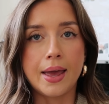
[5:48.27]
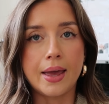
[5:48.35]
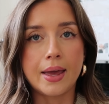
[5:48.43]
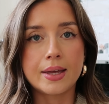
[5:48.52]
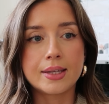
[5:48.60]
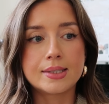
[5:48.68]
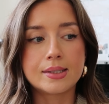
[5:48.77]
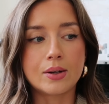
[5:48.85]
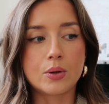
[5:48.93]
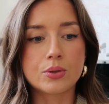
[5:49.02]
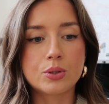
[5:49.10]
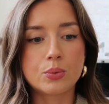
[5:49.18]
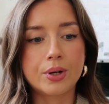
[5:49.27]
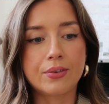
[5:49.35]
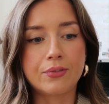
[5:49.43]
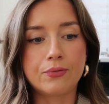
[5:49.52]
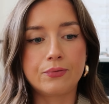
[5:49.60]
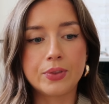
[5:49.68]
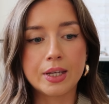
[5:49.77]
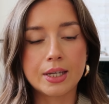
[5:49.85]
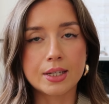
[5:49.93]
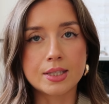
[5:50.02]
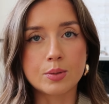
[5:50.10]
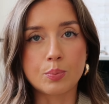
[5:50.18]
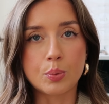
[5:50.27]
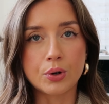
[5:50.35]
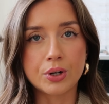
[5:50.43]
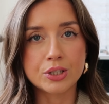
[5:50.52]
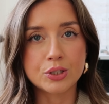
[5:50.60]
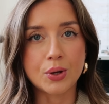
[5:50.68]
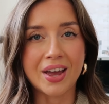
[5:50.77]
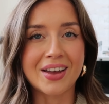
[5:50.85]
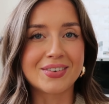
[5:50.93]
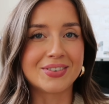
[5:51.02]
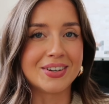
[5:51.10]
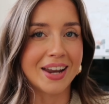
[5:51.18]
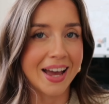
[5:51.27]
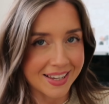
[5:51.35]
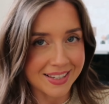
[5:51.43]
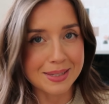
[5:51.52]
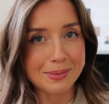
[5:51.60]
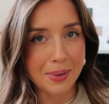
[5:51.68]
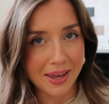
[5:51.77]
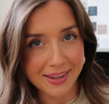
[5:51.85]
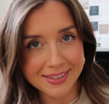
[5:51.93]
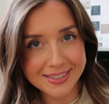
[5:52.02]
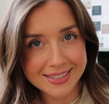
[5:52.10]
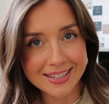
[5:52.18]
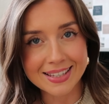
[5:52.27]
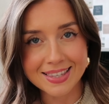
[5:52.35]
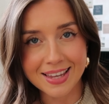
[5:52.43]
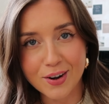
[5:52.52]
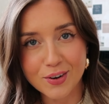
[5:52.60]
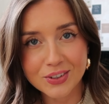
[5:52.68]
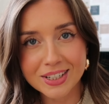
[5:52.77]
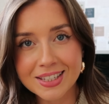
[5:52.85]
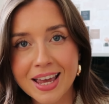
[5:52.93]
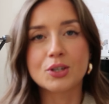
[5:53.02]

And also what I think it's important to have nice pens inside of it.